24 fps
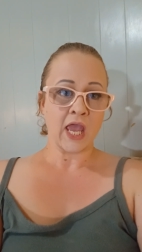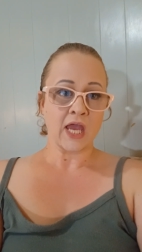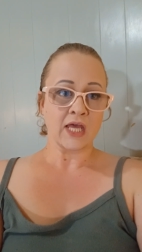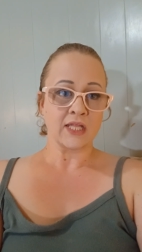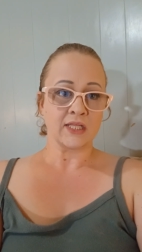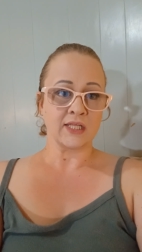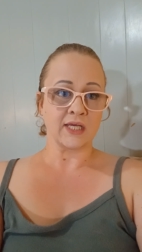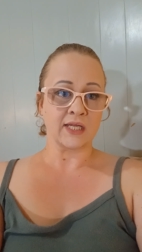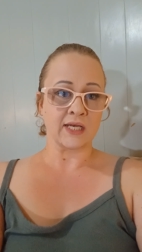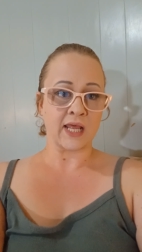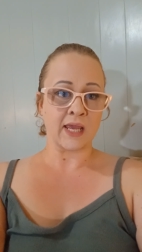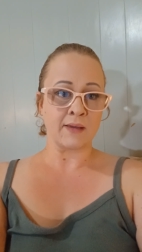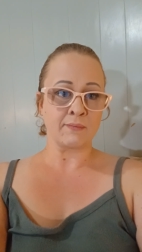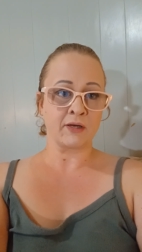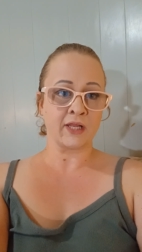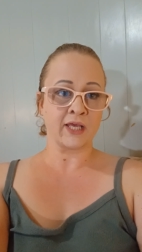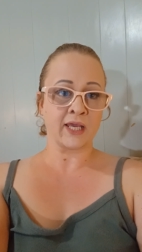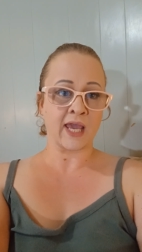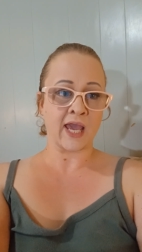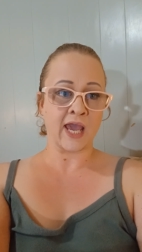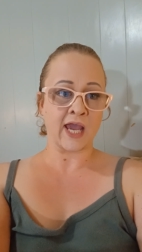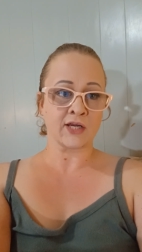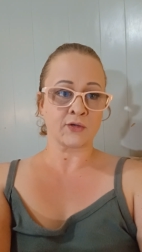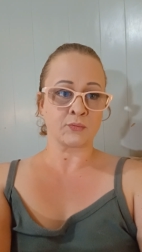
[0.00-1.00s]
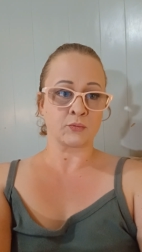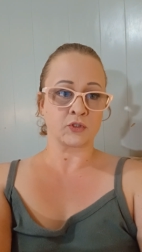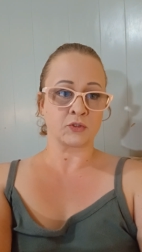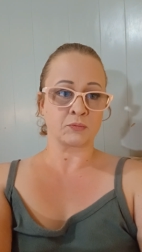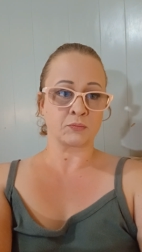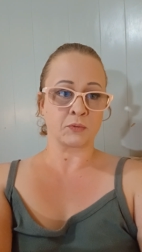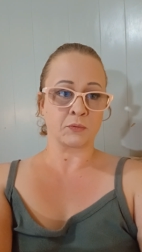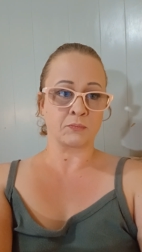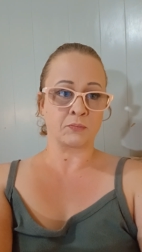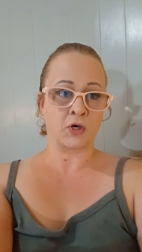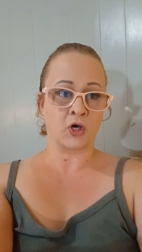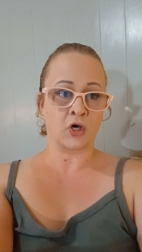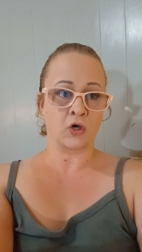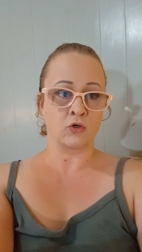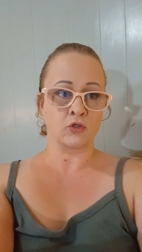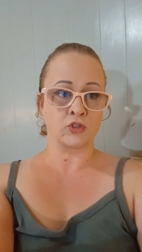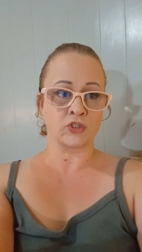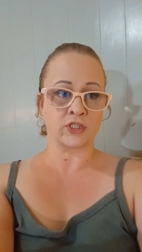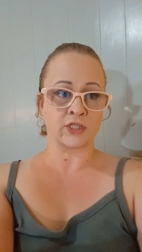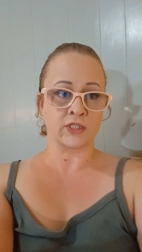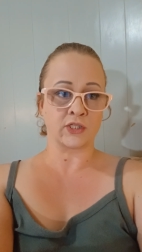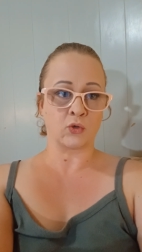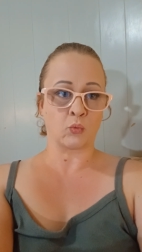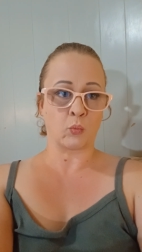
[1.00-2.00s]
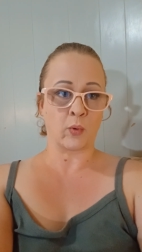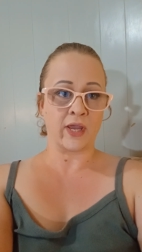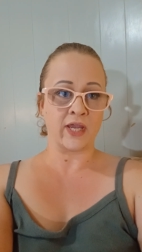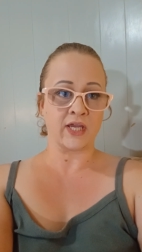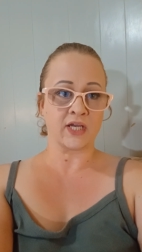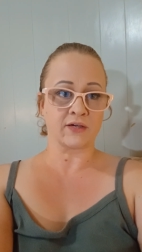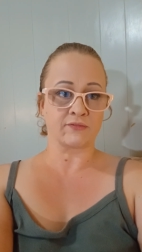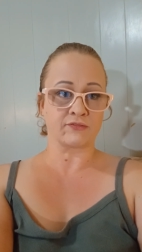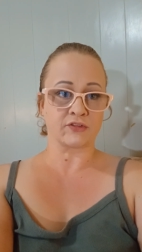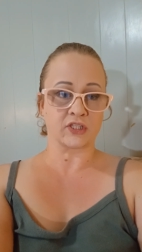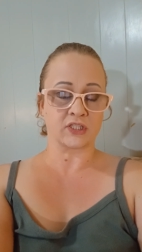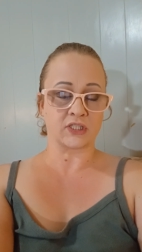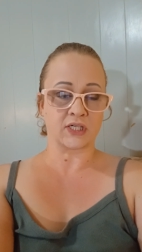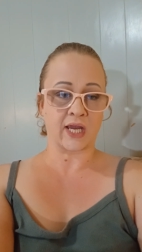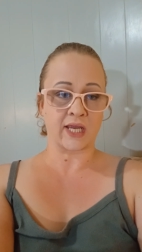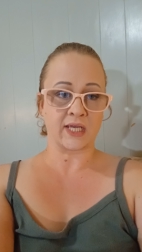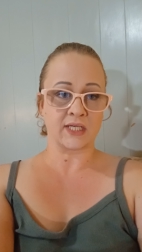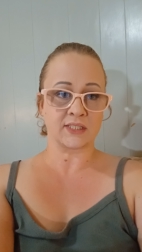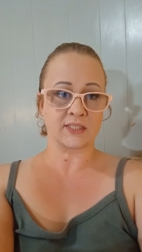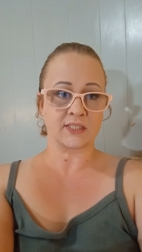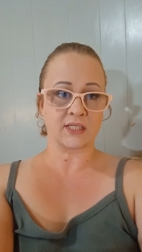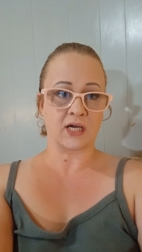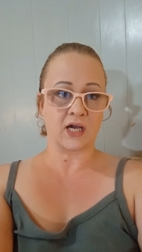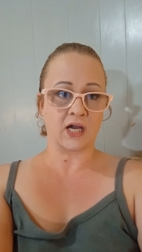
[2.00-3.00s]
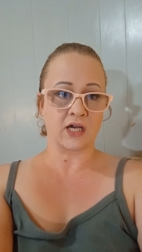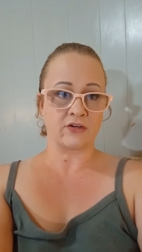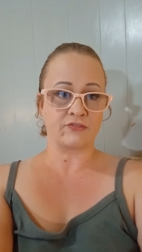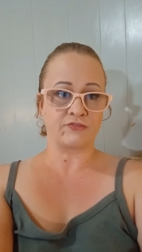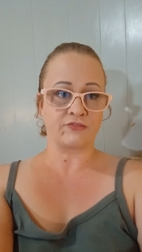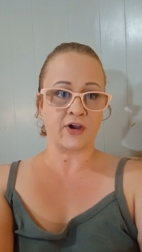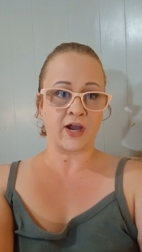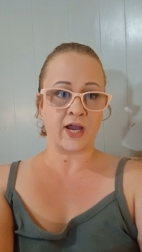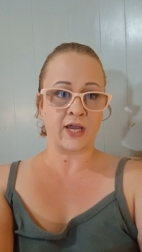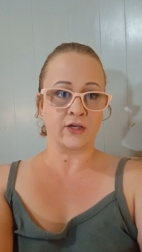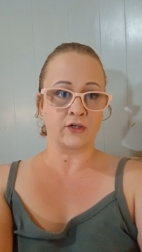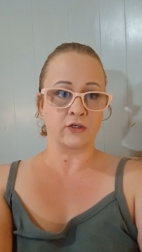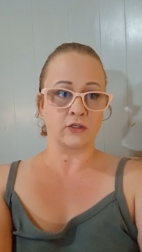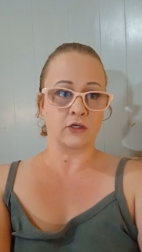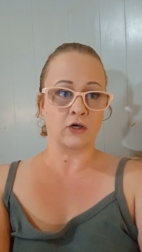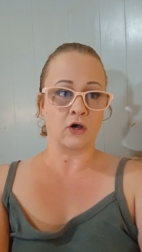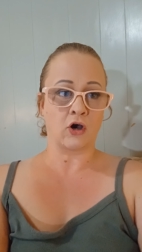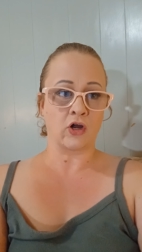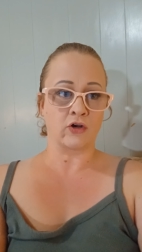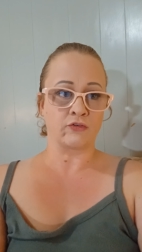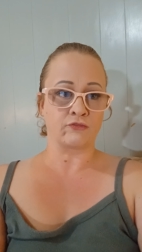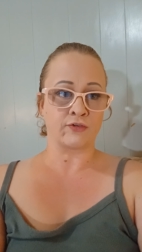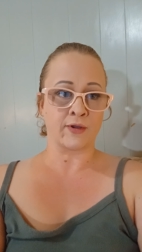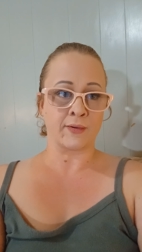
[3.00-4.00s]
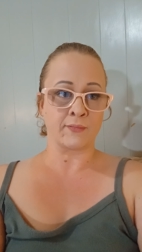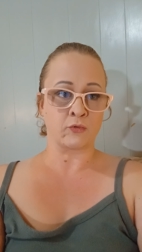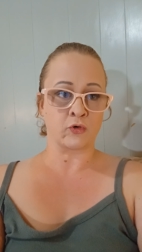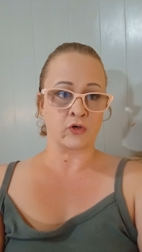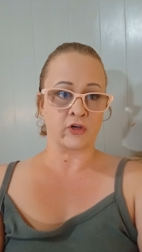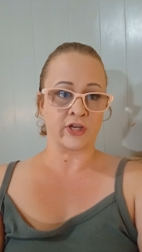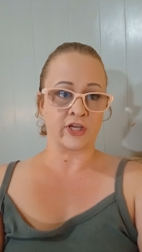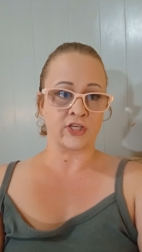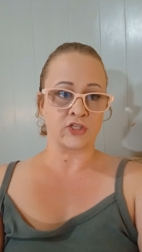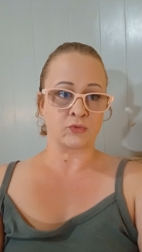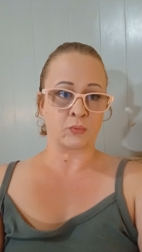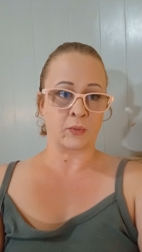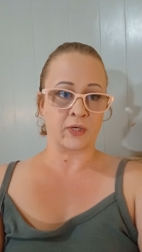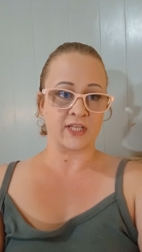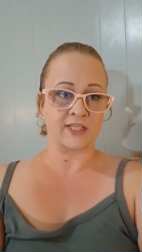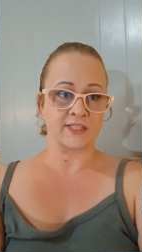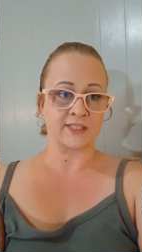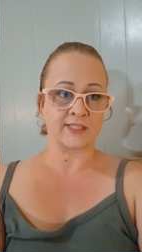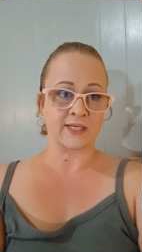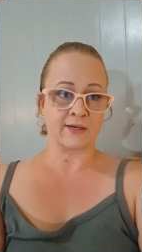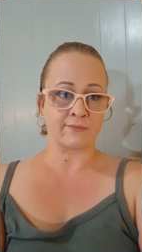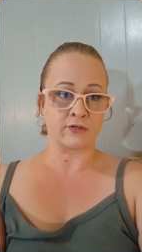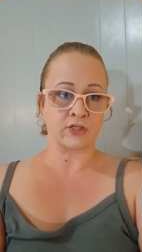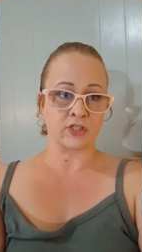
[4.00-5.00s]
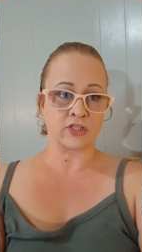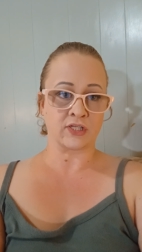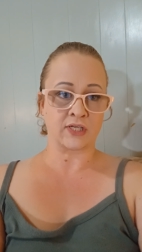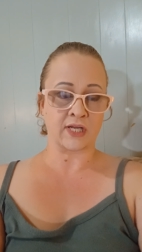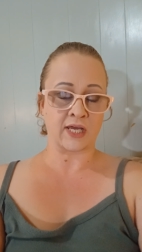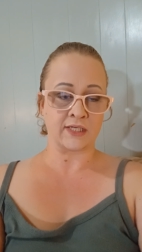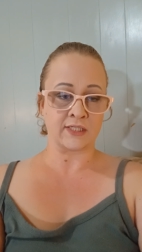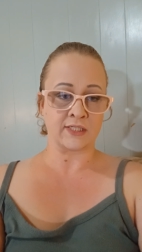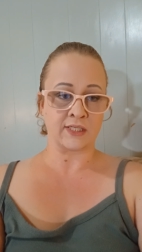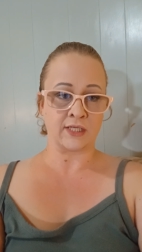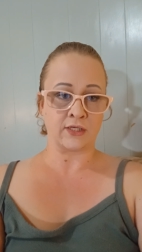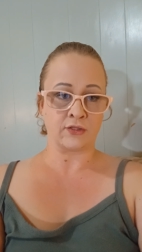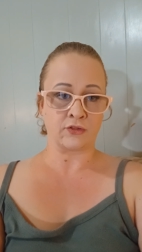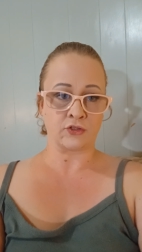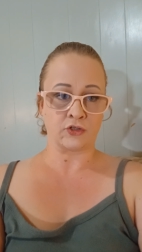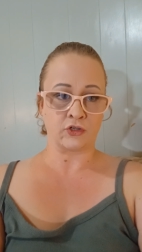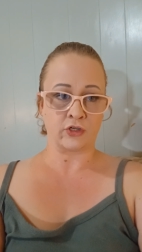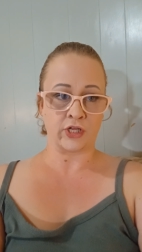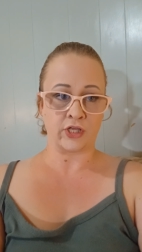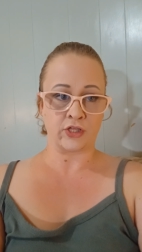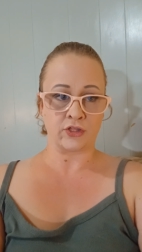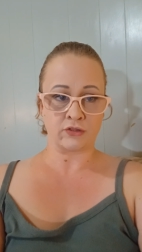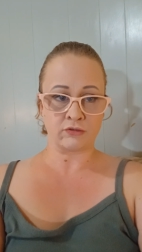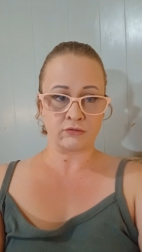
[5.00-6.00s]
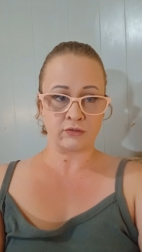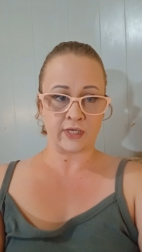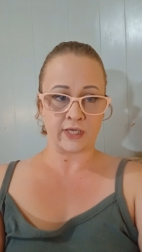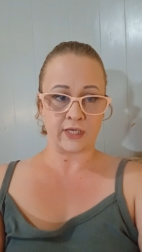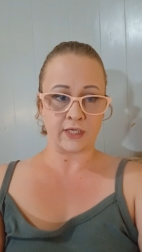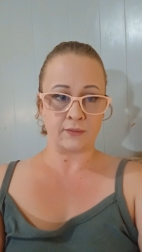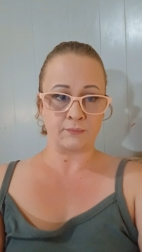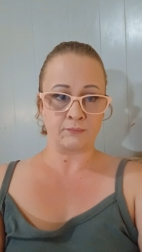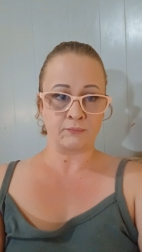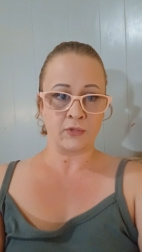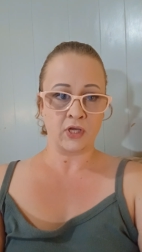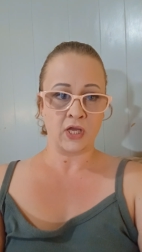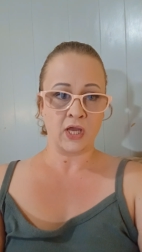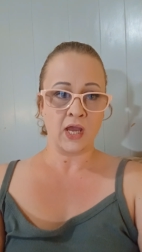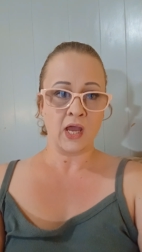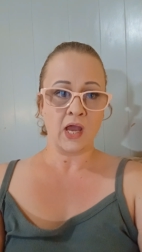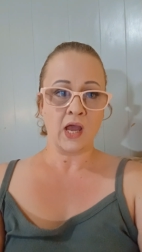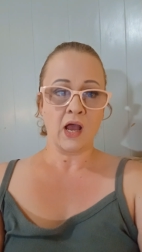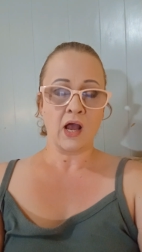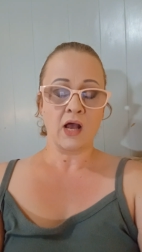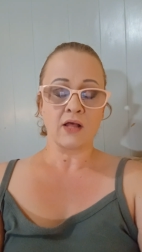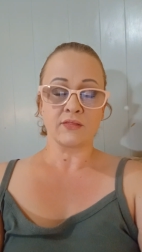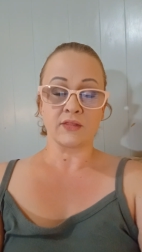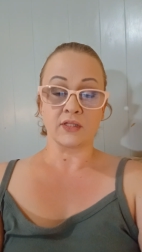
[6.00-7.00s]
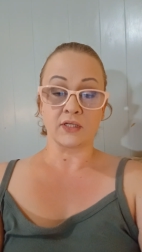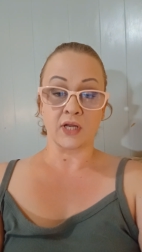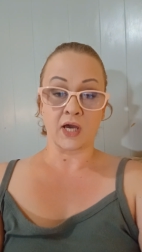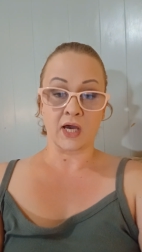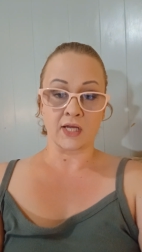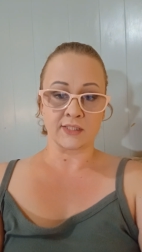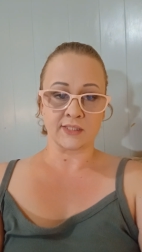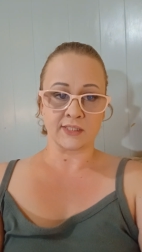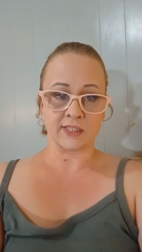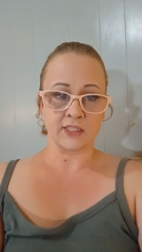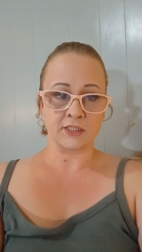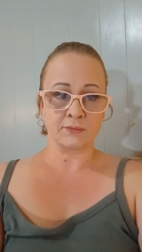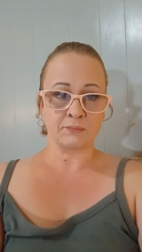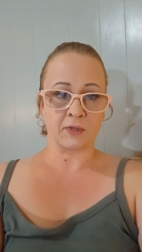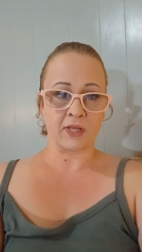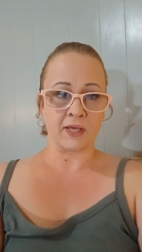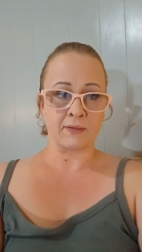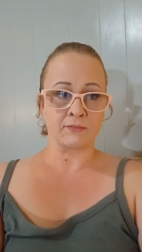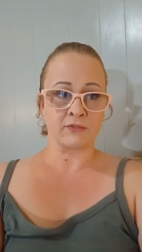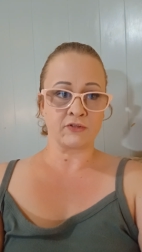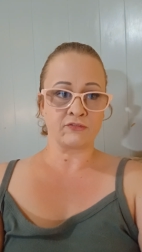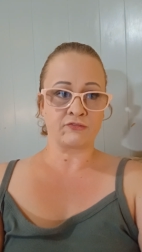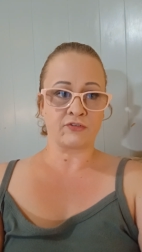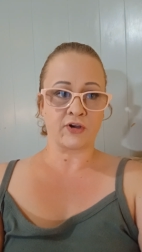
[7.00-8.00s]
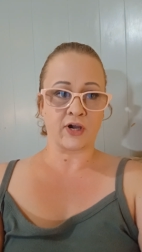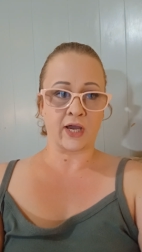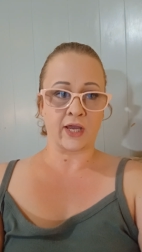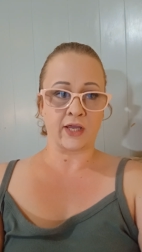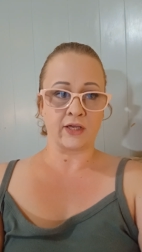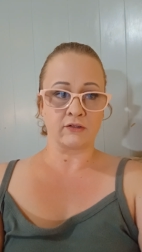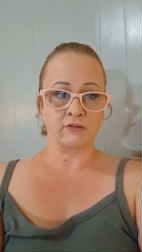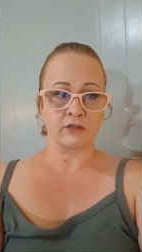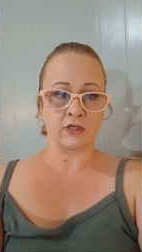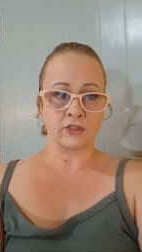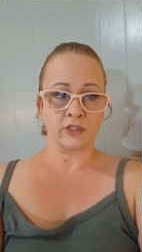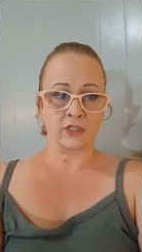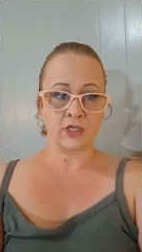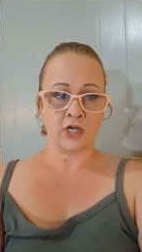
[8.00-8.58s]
The Enabling Act was proposed in the wake of the Reichstag fire on February 27, 1933. The Nazis blamed the fire on the